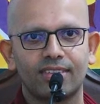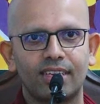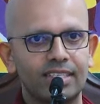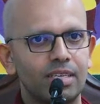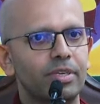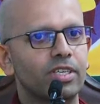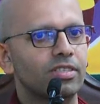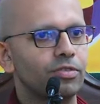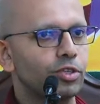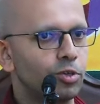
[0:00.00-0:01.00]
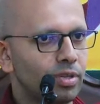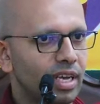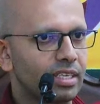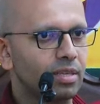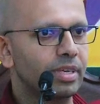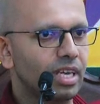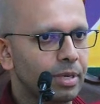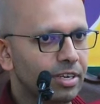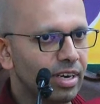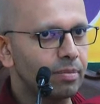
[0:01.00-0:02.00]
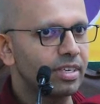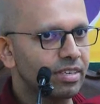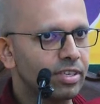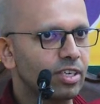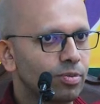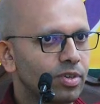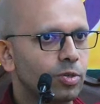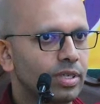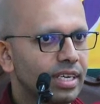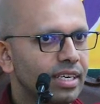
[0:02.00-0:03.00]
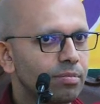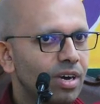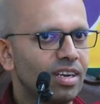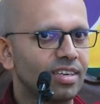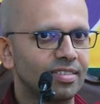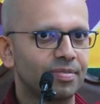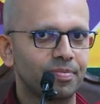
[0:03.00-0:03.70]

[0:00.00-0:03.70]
He said, Because if you do that, it will become incredibly difficult to attain Nibbana.